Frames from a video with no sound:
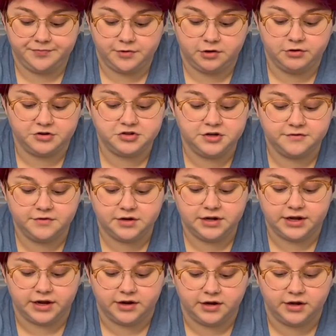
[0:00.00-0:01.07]
Question of the
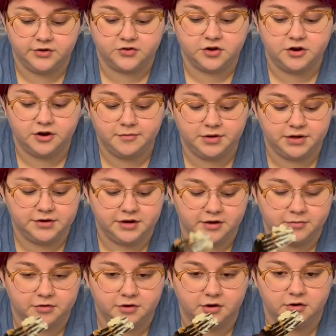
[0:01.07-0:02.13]
day is comment down
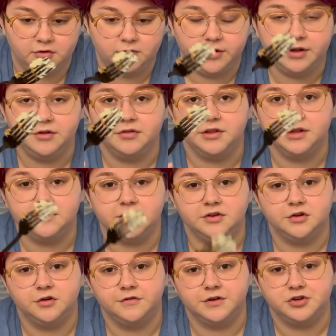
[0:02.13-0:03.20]
below what you think the
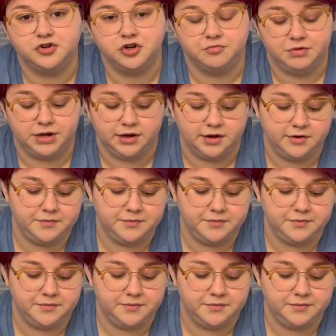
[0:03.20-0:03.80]
two of us should make.